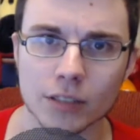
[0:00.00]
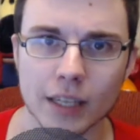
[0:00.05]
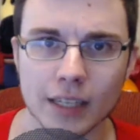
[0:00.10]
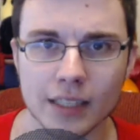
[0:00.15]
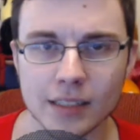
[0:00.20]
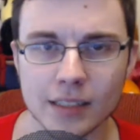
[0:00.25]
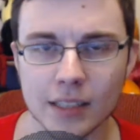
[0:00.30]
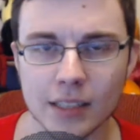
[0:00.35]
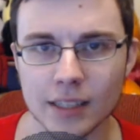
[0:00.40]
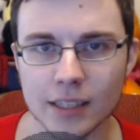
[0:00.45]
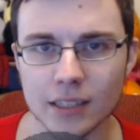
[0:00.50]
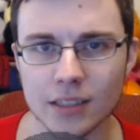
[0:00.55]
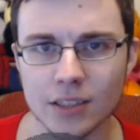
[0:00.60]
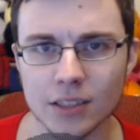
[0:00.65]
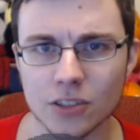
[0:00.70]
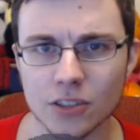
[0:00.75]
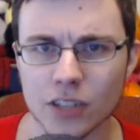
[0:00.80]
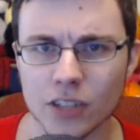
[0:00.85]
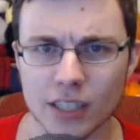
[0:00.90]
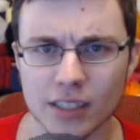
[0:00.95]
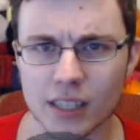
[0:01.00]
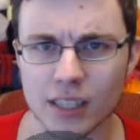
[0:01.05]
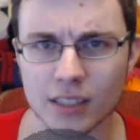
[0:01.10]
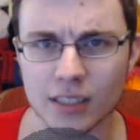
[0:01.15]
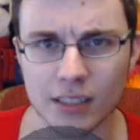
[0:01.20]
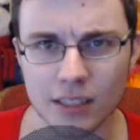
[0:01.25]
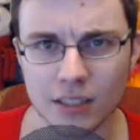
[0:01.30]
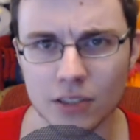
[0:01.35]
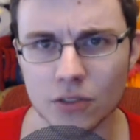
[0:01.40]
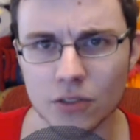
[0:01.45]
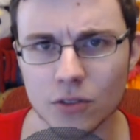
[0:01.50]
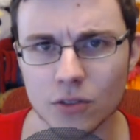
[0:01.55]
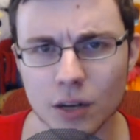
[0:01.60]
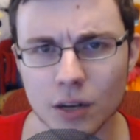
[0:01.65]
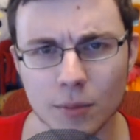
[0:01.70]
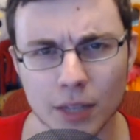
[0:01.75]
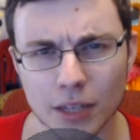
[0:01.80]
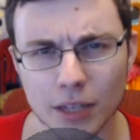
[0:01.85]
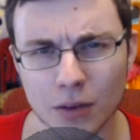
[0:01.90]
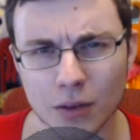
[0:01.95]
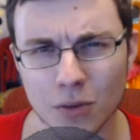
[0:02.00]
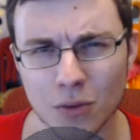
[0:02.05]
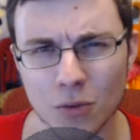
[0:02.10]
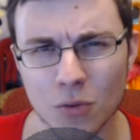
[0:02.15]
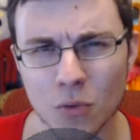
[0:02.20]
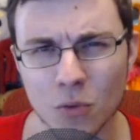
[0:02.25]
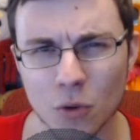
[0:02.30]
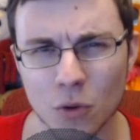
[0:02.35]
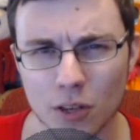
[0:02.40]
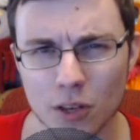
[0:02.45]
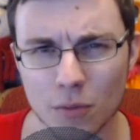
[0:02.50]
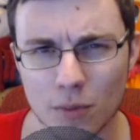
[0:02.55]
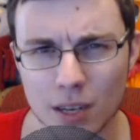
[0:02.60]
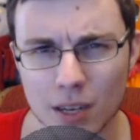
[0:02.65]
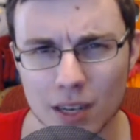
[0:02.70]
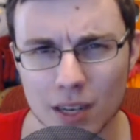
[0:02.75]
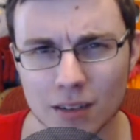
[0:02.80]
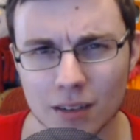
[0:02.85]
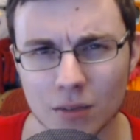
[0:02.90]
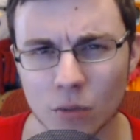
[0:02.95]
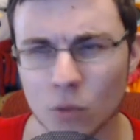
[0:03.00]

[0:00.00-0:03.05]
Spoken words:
And he's like, you guys got DQ'd. And I'm like, what do you mean?